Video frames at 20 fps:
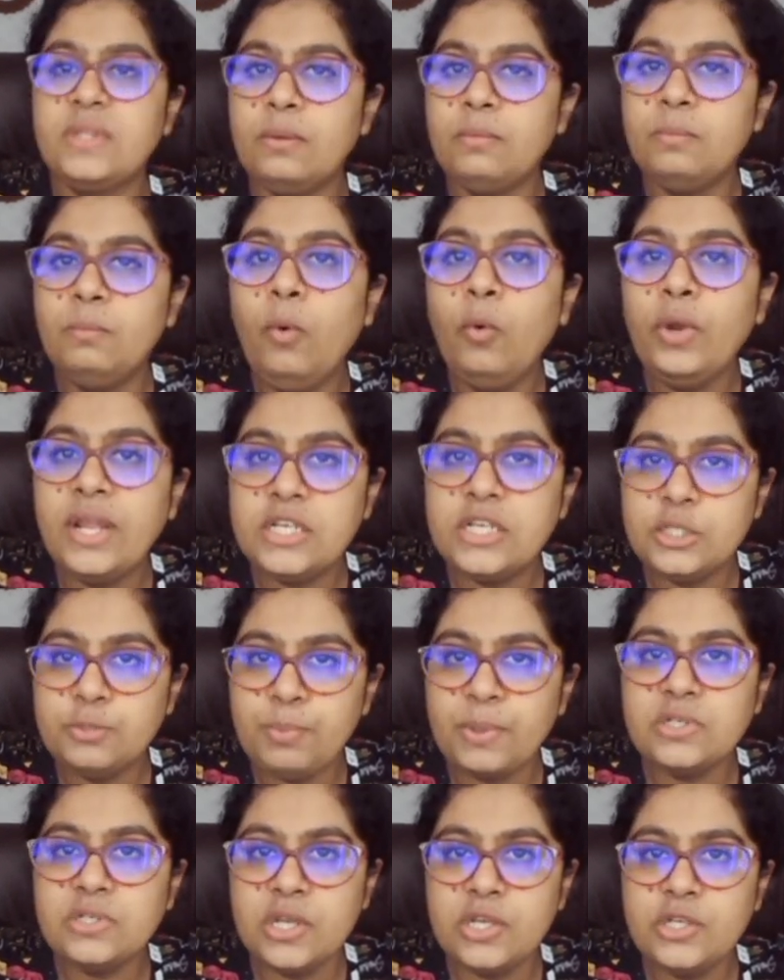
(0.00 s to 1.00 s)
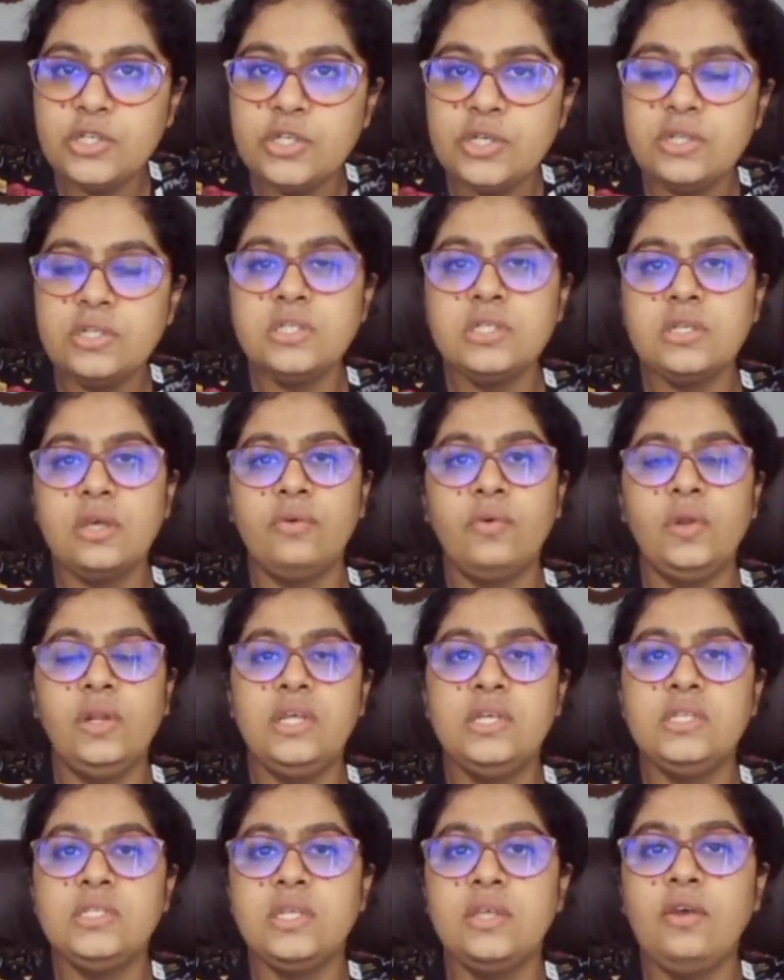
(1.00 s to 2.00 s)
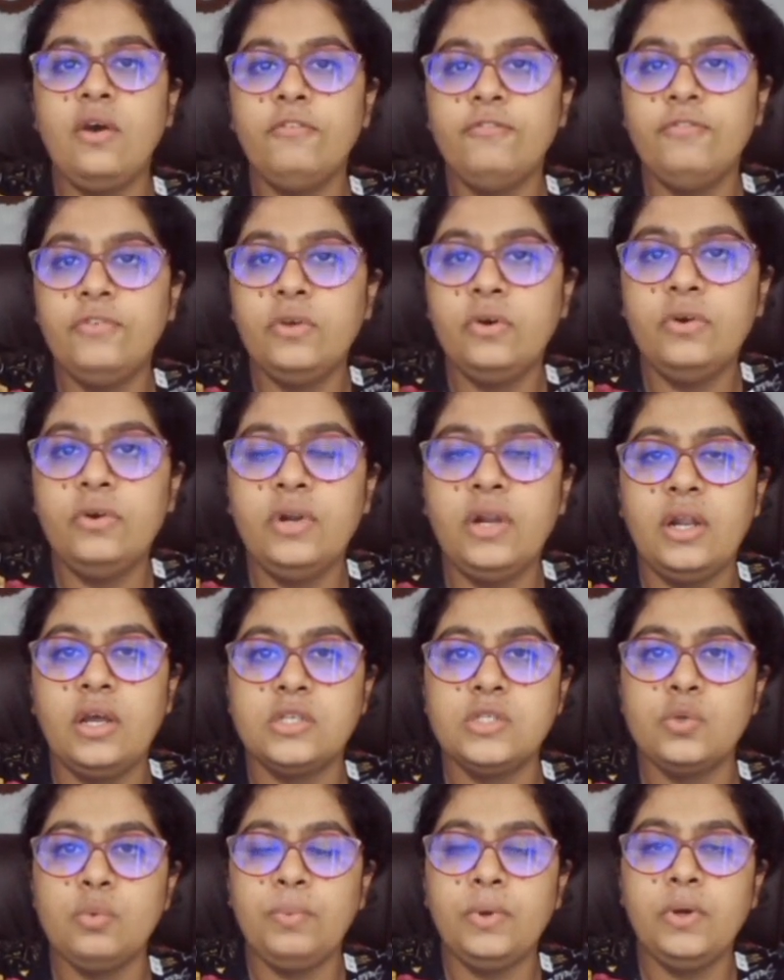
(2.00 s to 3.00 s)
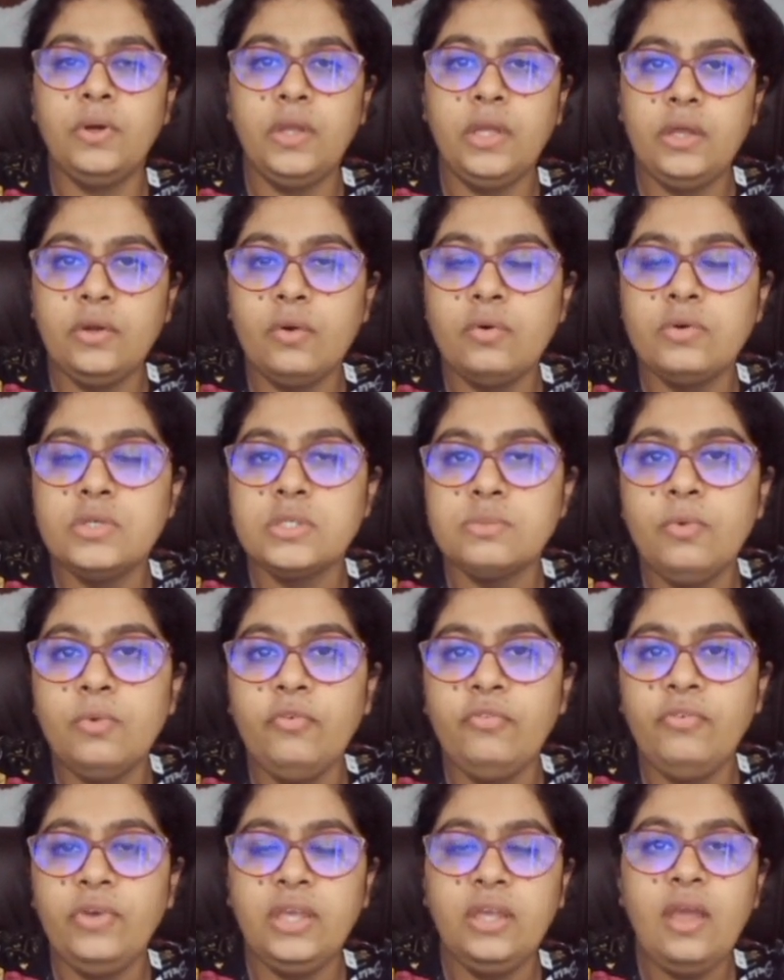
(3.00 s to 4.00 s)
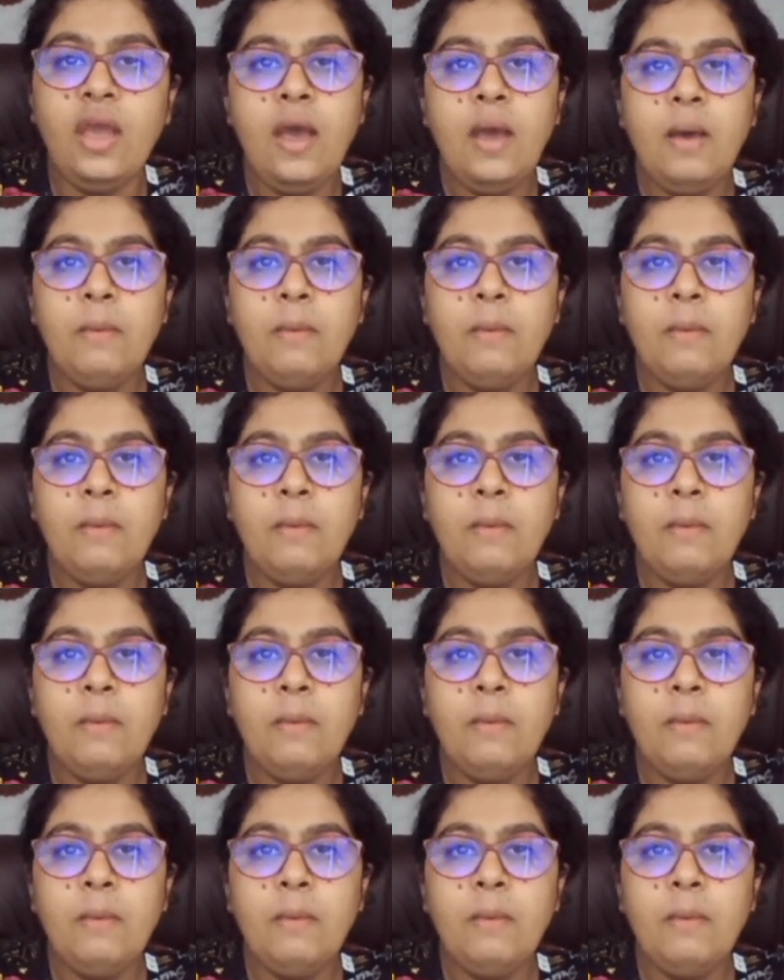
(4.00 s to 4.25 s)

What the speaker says: more expectations releasing of your superheroes movie,